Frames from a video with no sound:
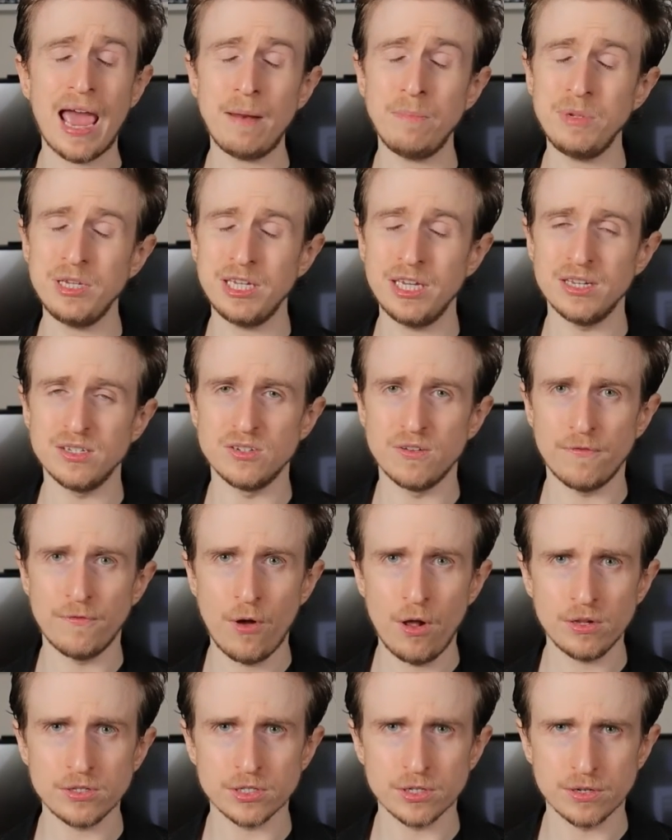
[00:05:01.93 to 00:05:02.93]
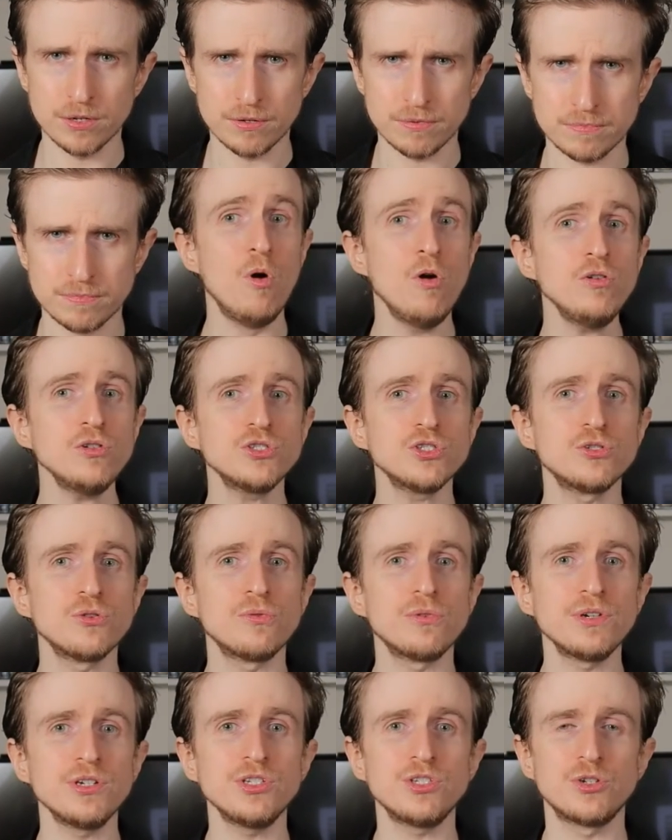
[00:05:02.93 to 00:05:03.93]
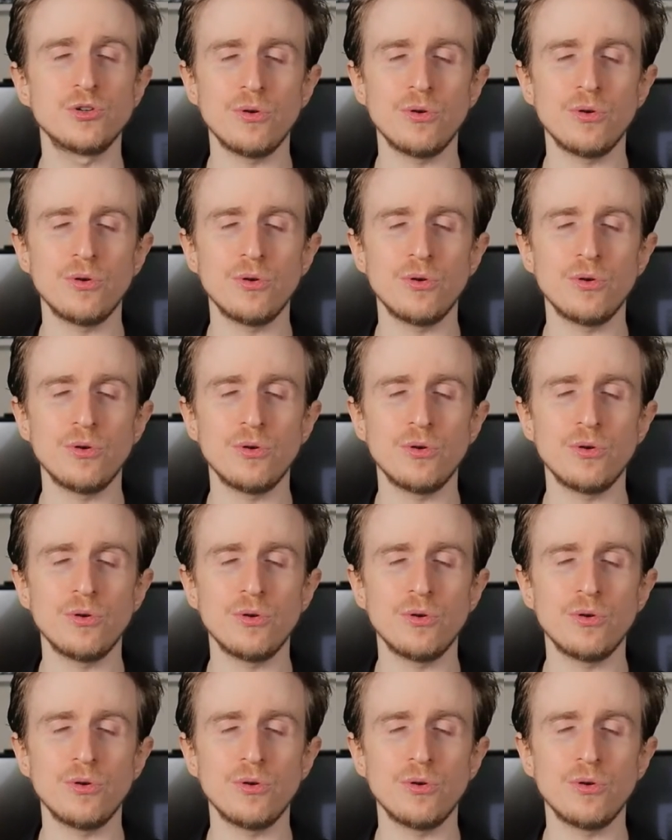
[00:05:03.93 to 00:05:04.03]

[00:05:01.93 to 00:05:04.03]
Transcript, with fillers: and begin to falter. Most stories